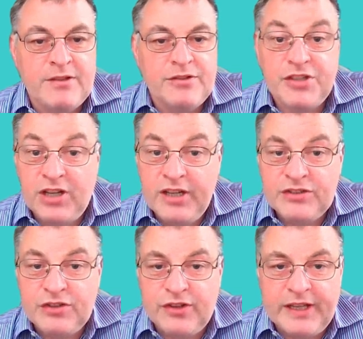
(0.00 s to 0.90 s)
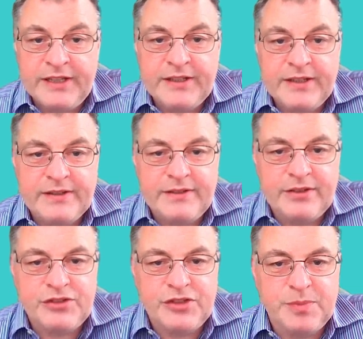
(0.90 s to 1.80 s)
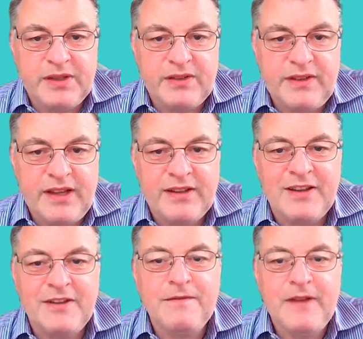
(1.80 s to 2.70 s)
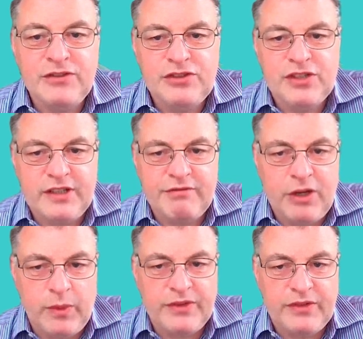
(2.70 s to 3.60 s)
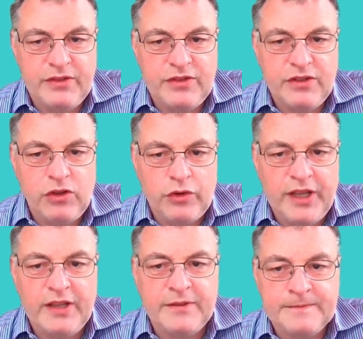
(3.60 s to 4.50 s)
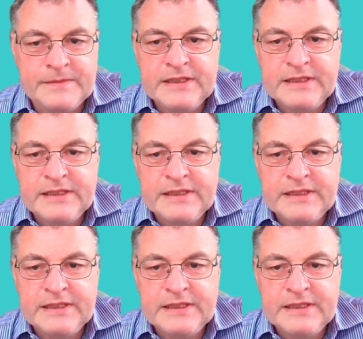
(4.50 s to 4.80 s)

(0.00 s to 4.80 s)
She clicks on the link that she's been sent and eventually requested to log in.